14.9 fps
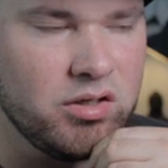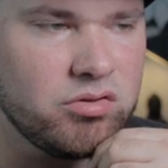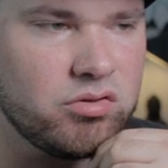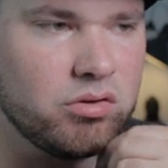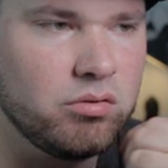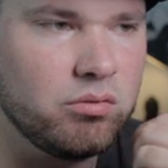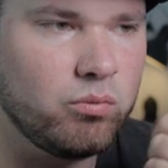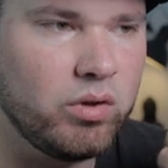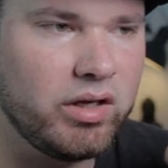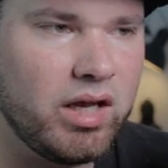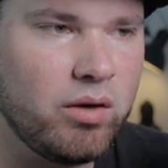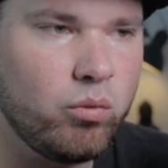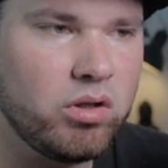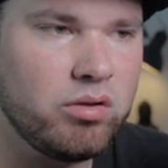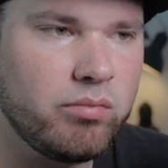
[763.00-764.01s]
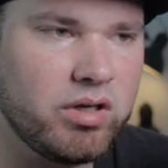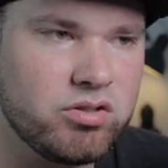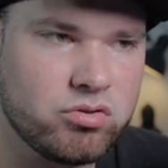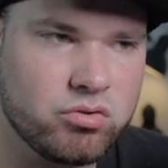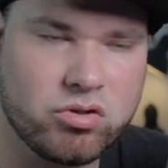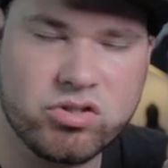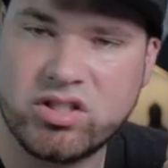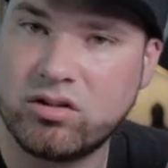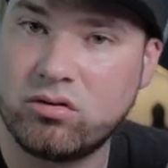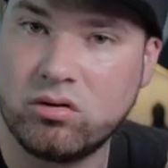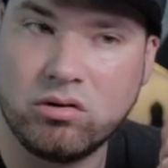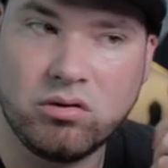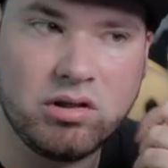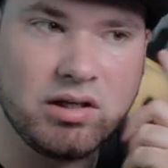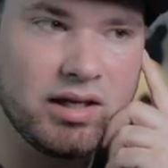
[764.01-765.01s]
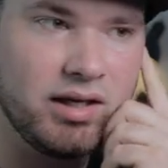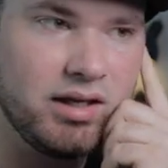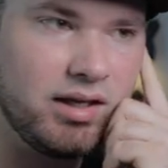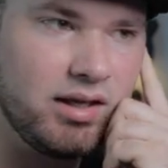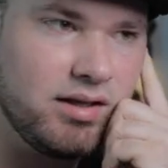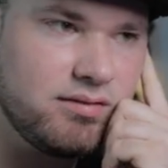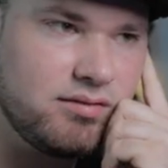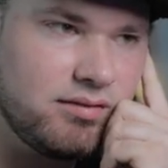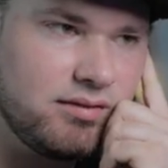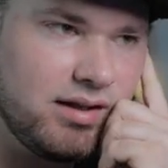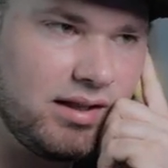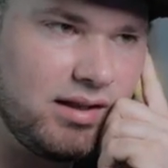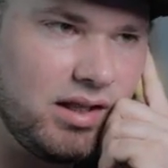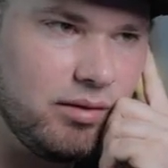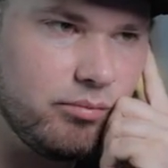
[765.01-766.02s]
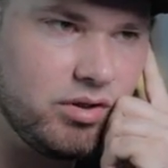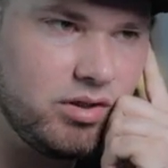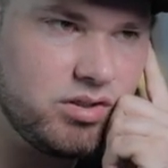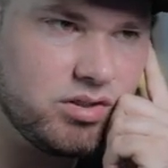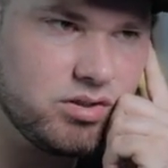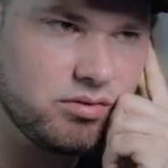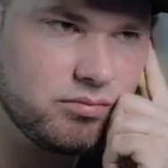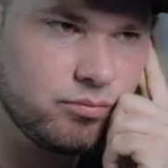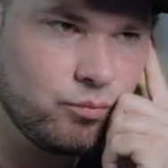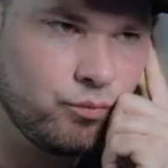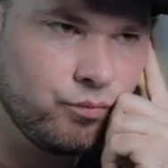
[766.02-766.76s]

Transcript: So what I want my source set to look like is that image